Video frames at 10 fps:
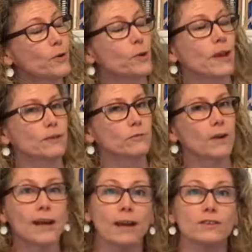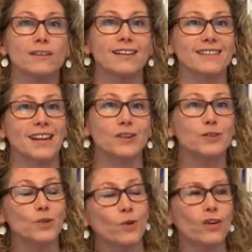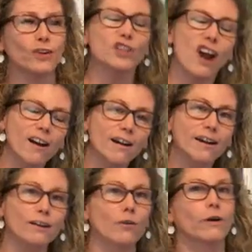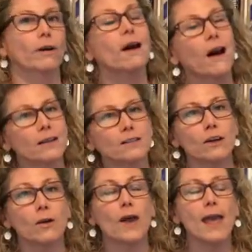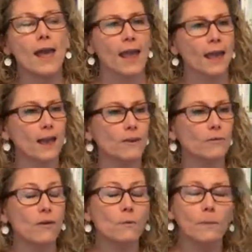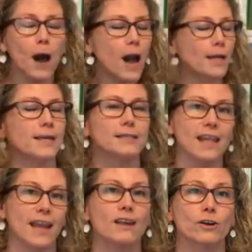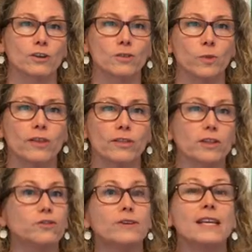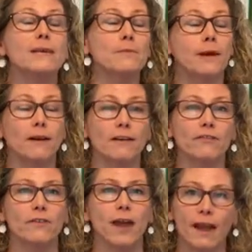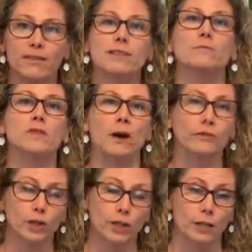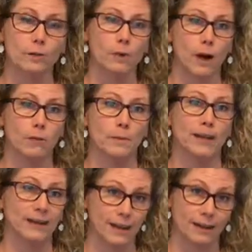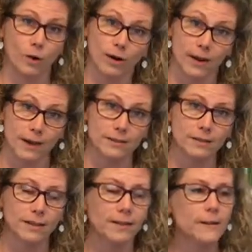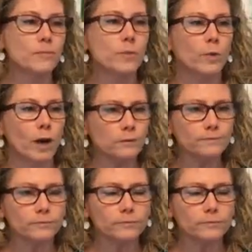who has run out to the Container Store or Target or Costco and bought containers with the dream of having them solve your clutter problem and getting organized. Well,